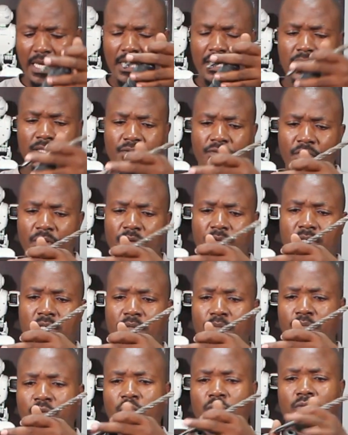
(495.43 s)
It's very
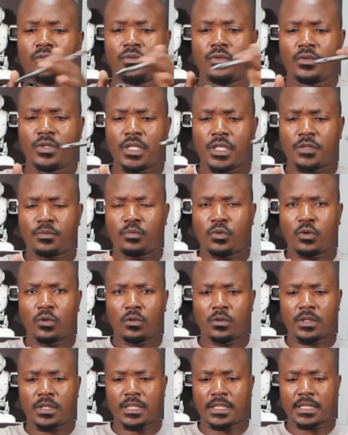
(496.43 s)
simple. You just
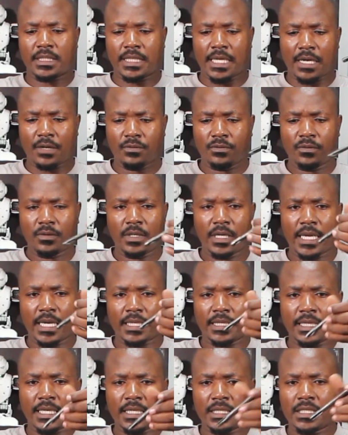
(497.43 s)
pull this down
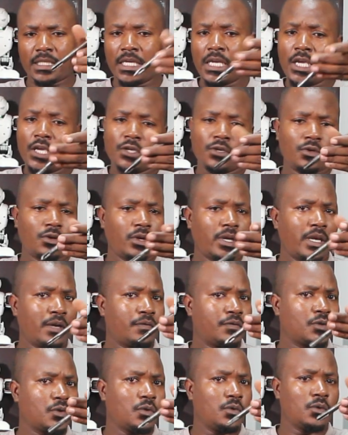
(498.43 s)
like that. You don't
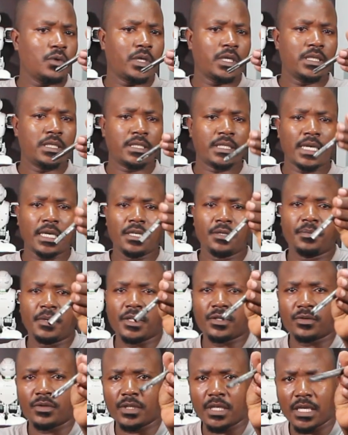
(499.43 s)
have to look inside, but
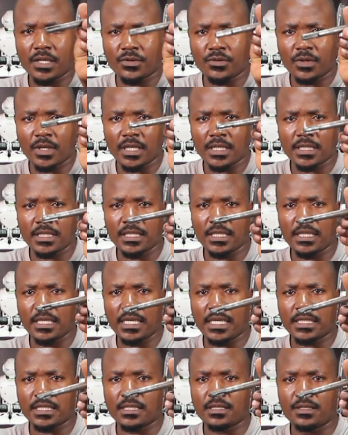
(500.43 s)
as you can see,
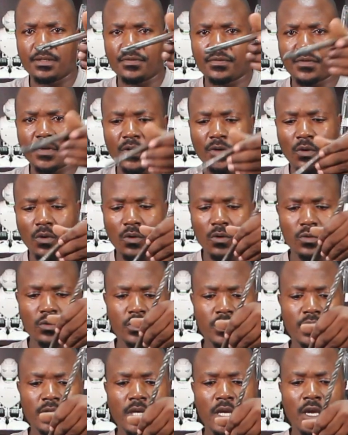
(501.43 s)
there's different
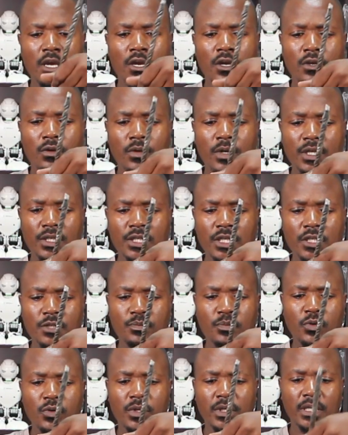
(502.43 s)
holes. You can
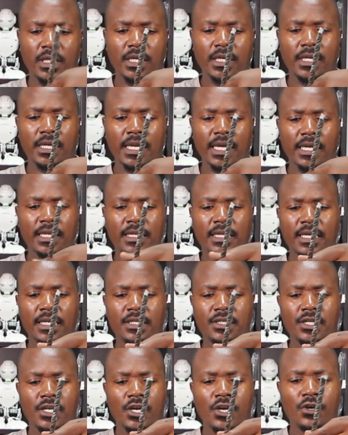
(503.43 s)
just put it in like
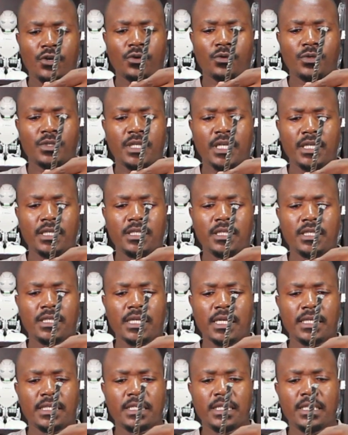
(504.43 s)
that, rotate it
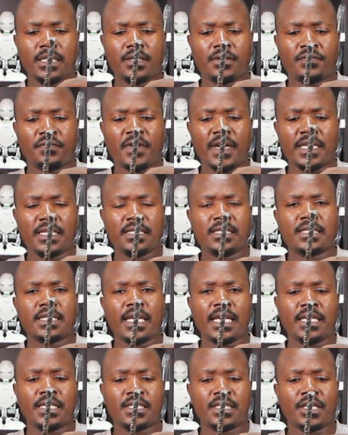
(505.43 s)
until it finds
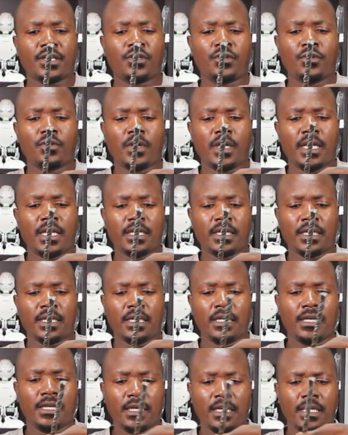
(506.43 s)
a secure area,
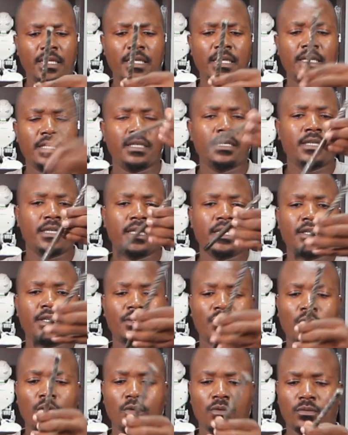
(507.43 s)
and then let it
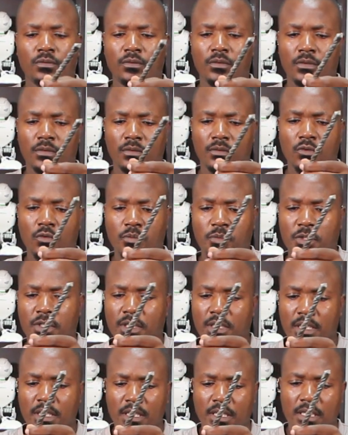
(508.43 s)
go. Oops.
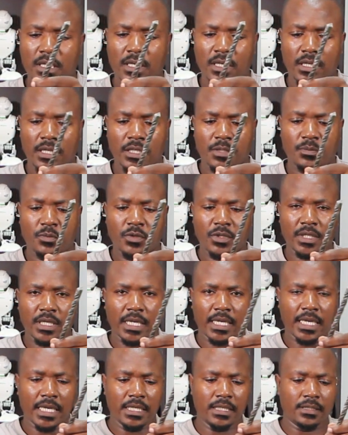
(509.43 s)
Let's put it
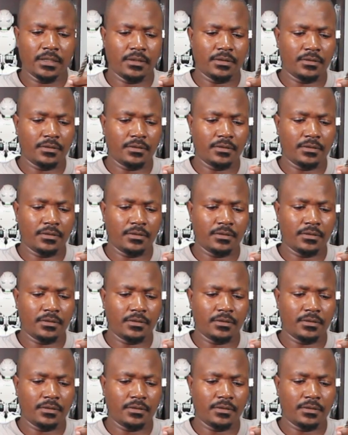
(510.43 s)
again.